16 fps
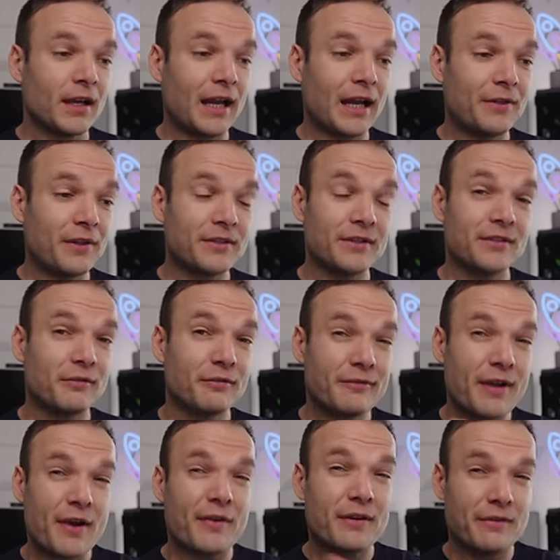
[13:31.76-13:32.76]
And this is a
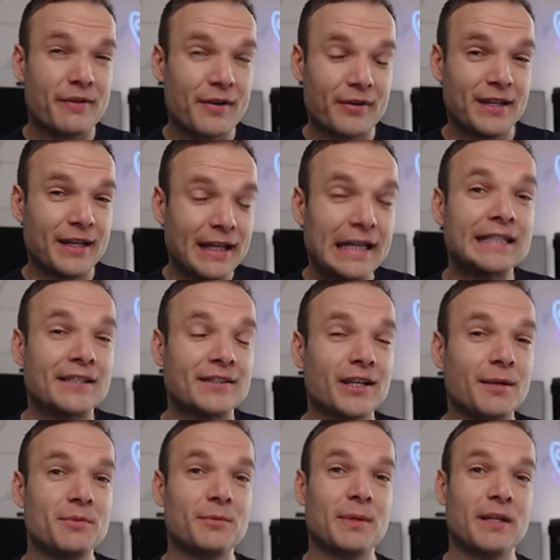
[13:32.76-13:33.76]
very, very easy
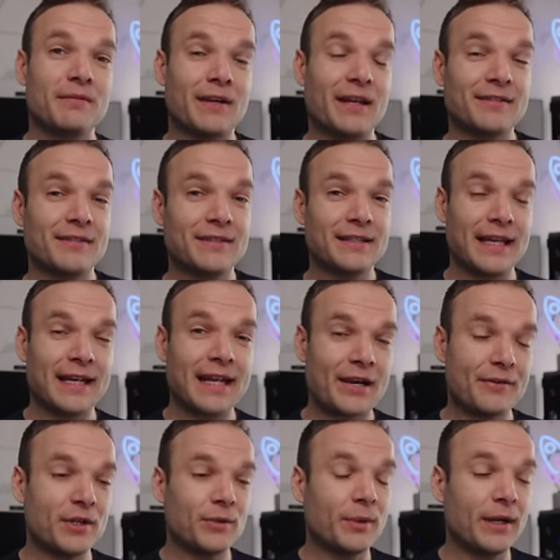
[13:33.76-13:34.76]
time to be an investor, to get
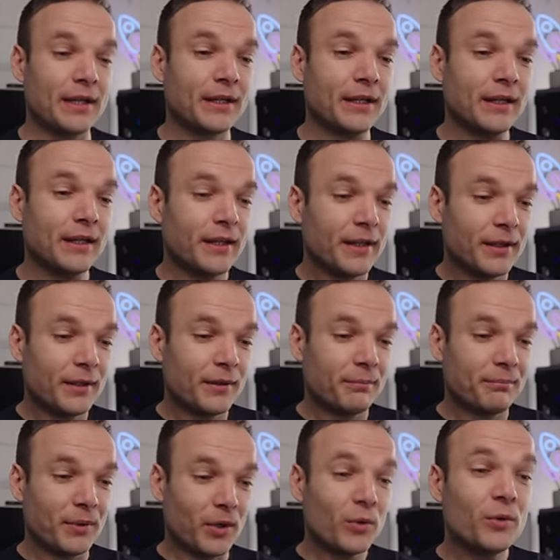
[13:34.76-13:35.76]
carried away.
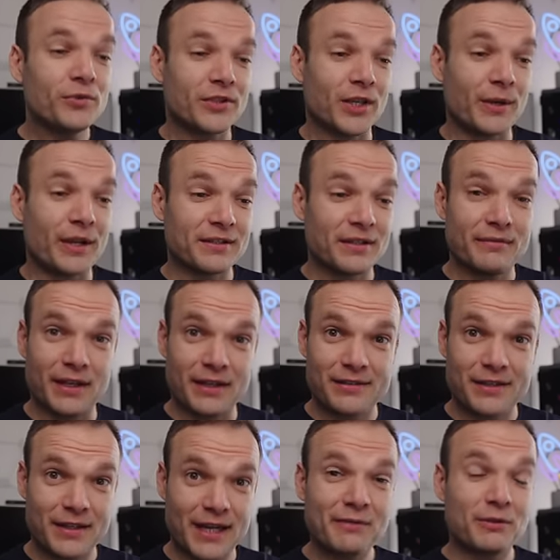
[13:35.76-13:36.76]
But also, as an
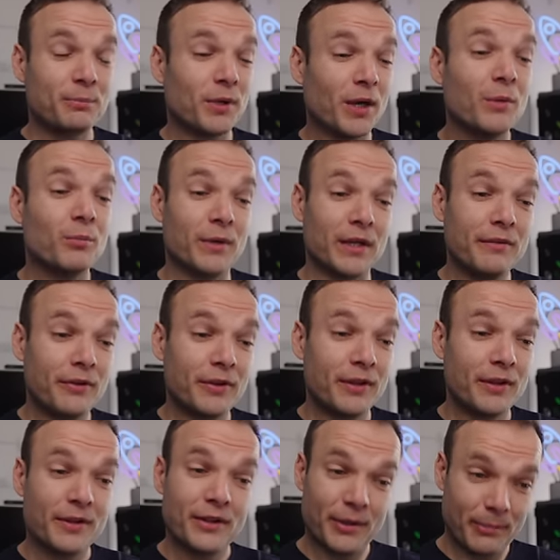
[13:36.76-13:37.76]
investor, you have to put up with
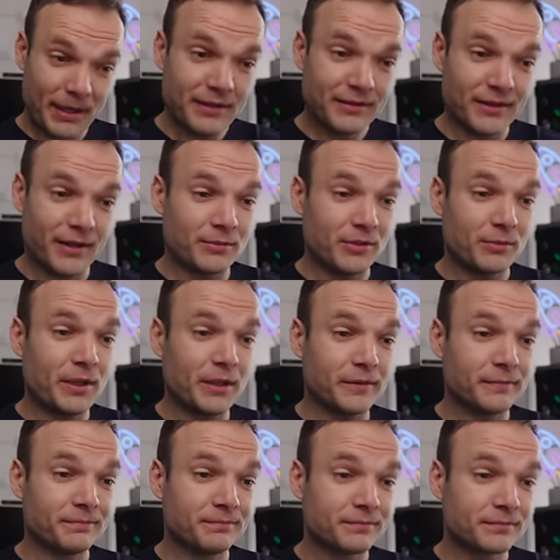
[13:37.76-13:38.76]
the bad times as
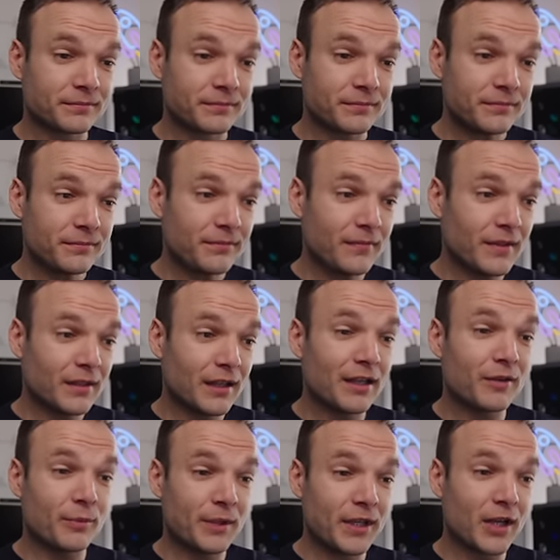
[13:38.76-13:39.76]
well.
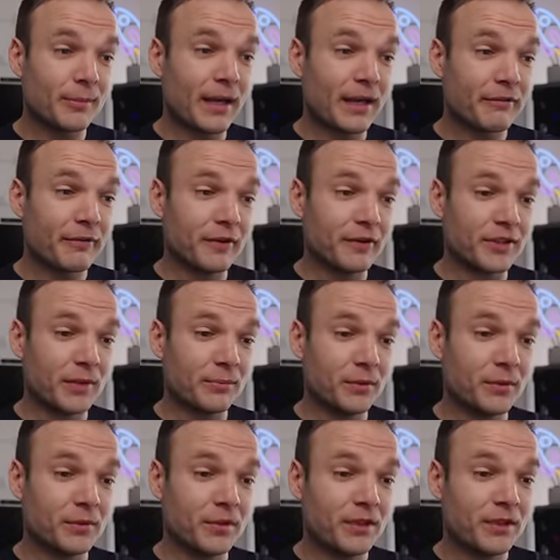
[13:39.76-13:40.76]
And if we go back, for
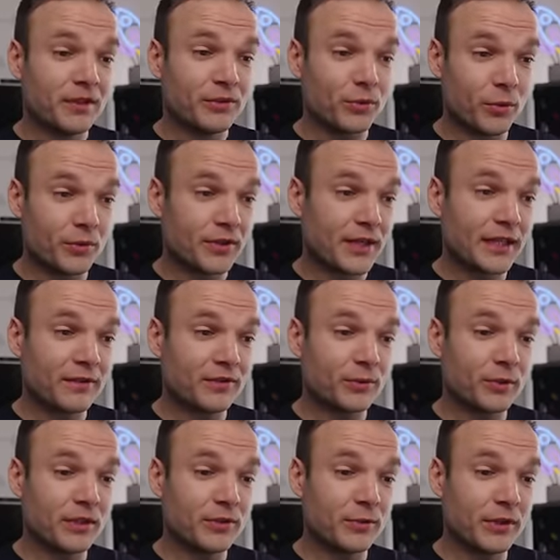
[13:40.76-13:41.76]
example, toward the end of
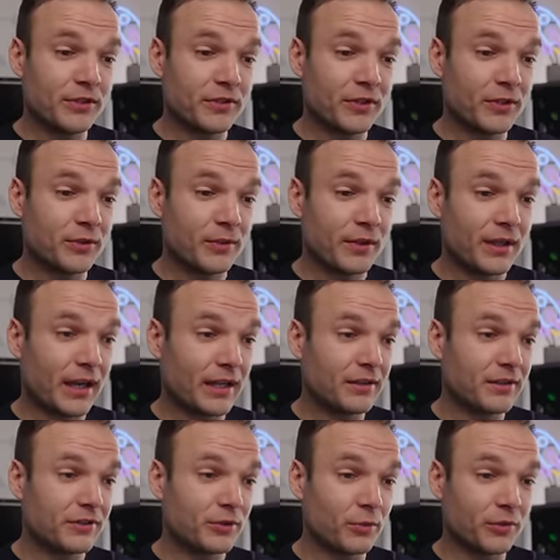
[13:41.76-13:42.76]
2022
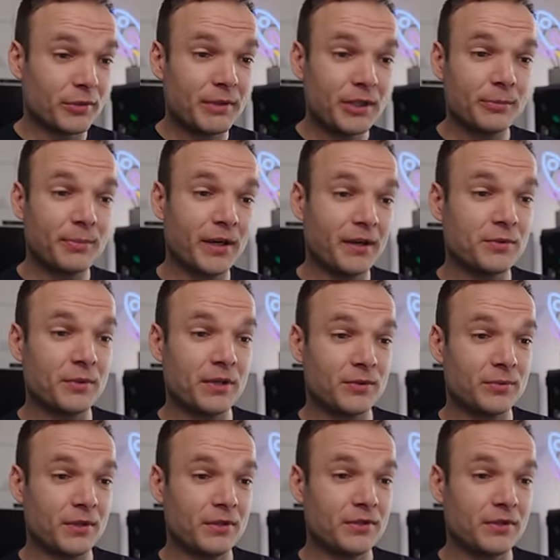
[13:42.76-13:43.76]
and toward the middle part of
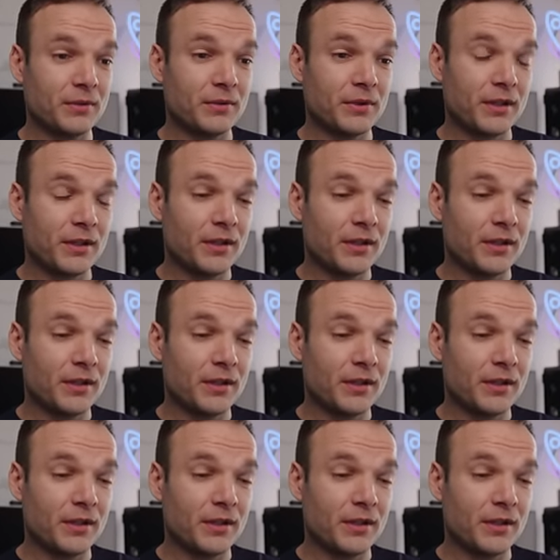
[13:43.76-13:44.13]
2022,